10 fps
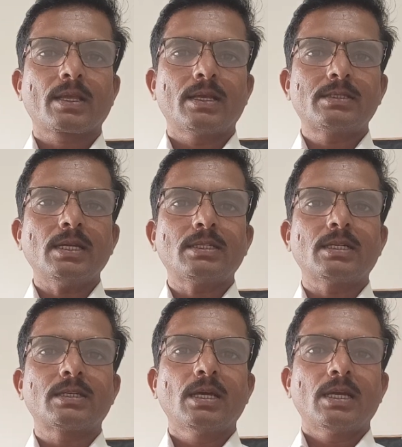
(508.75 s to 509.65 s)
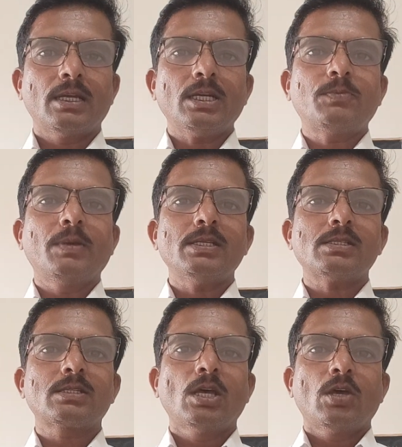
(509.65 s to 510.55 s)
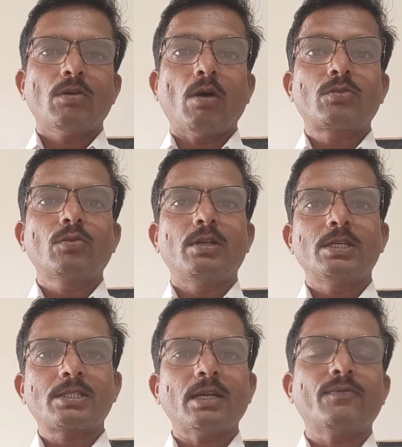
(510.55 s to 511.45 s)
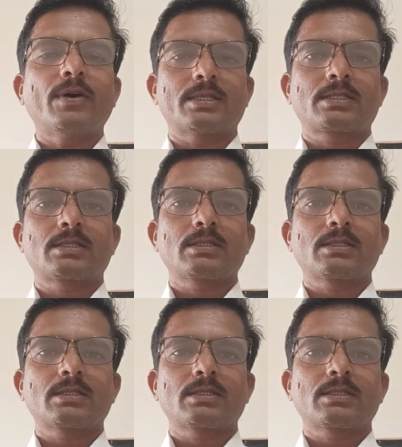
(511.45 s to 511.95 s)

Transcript: isn't it? It means you have to listen first.